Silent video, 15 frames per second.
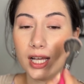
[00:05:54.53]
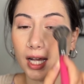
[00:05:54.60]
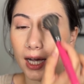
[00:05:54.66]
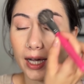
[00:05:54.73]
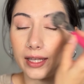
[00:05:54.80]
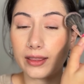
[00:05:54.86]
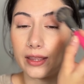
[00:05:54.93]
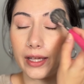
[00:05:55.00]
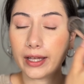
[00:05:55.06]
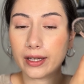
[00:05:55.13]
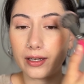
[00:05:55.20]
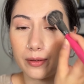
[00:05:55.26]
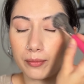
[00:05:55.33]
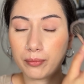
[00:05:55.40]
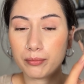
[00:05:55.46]
I think
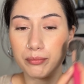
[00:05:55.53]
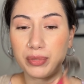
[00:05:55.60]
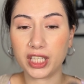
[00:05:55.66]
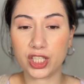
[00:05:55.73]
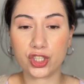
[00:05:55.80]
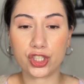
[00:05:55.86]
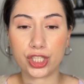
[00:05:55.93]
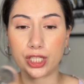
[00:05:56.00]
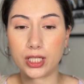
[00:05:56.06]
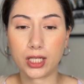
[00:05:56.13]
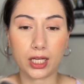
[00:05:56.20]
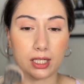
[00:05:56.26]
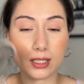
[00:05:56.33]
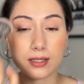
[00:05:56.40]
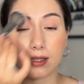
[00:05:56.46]
beachy
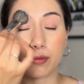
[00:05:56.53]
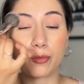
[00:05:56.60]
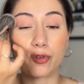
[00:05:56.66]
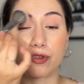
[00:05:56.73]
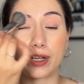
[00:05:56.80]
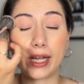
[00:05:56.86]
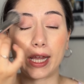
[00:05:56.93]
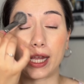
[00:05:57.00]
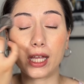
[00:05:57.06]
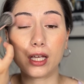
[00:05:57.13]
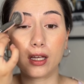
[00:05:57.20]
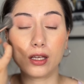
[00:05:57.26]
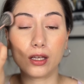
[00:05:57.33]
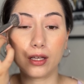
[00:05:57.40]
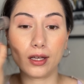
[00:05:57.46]
and summery
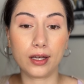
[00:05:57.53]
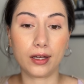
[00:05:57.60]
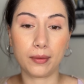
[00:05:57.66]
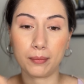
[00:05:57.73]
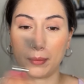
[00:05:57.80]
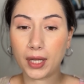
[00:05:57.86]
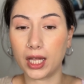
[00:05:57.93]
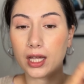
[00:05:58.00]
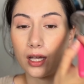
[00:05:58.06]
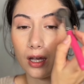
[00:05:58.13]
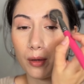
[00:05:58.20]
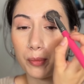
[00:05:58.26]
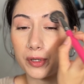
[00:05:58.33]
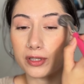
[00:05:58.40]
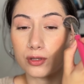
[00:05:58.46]

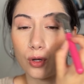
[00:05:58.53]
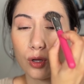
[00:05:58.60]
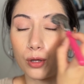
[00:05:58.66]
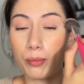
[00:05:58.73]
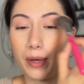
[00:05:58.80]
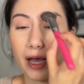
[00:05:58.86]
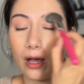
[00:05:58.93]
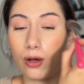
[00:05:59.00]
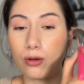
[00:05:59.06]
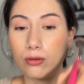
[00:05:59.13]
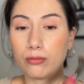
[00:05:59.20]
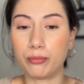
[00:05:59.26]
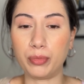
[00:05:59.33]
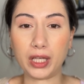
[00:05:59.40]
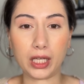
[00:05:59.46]
makeup is all
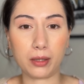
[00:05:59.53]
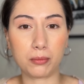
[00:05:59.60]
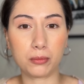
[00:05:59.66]
about being